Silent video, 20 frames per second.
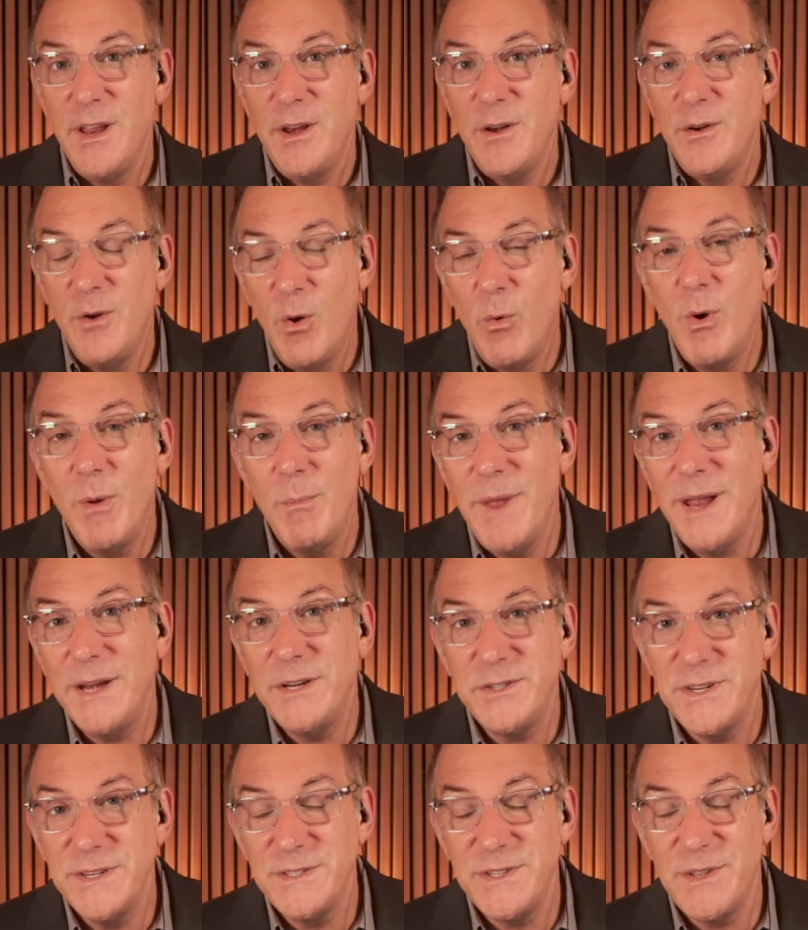No one
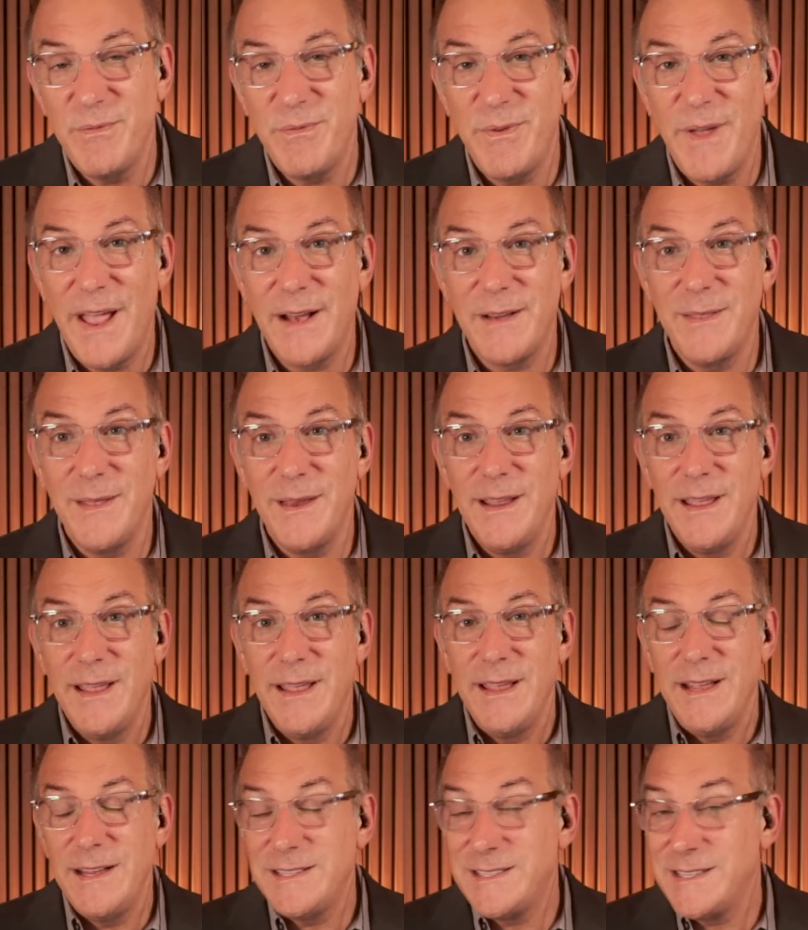mentions the fact that
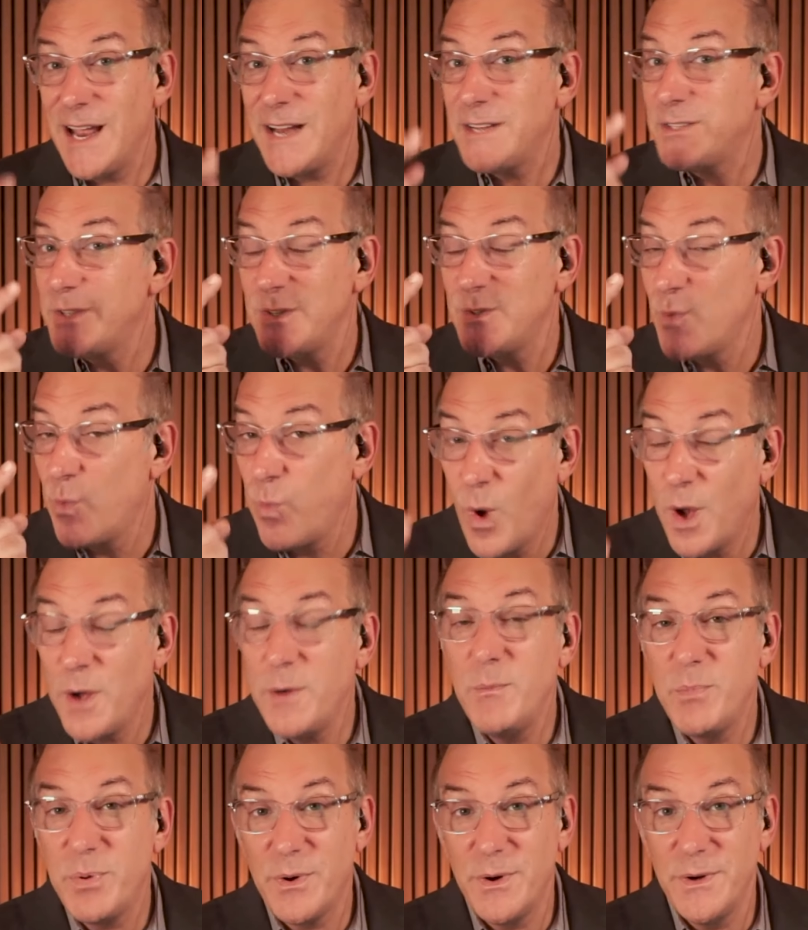it's not just
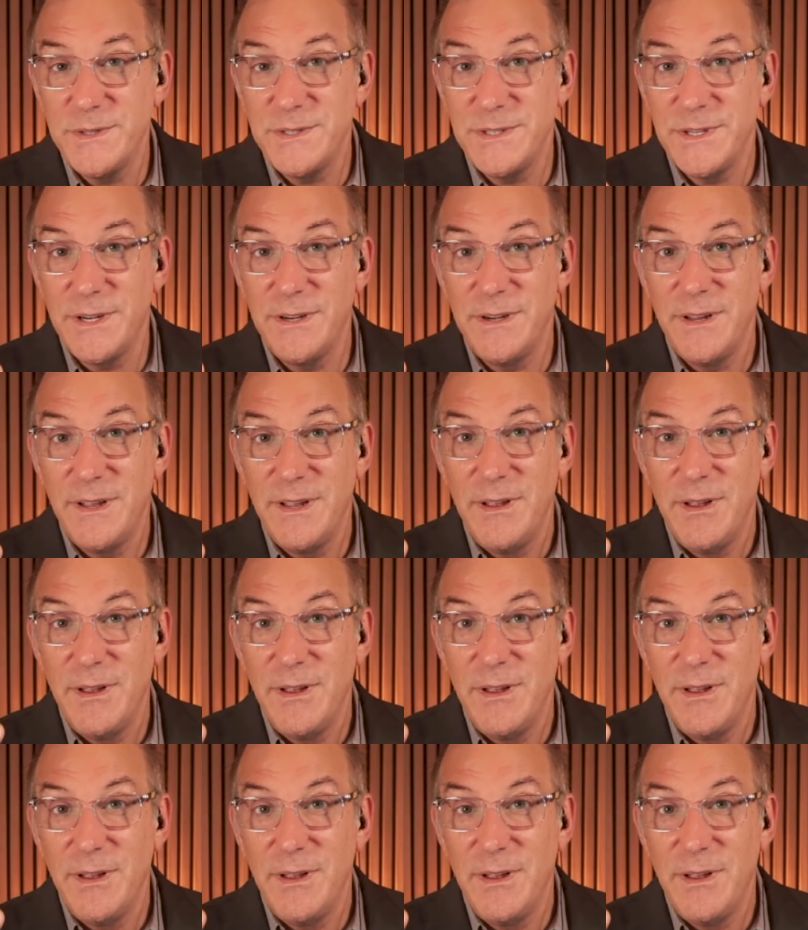one person